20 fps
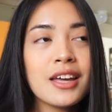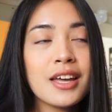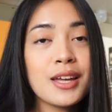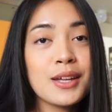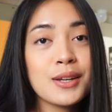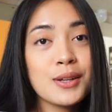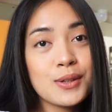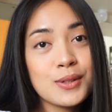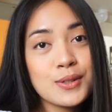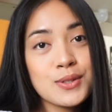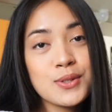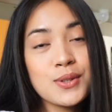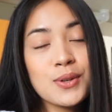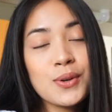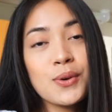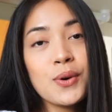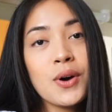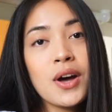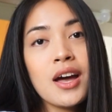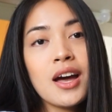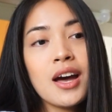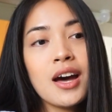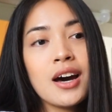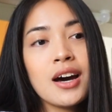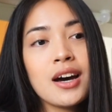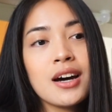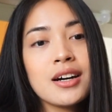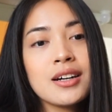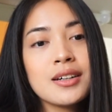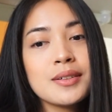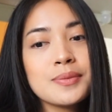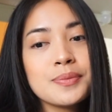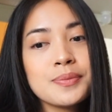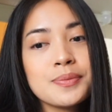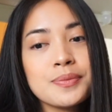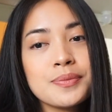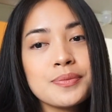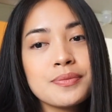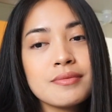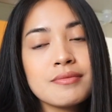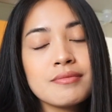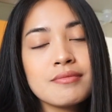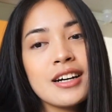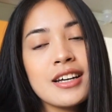and also um,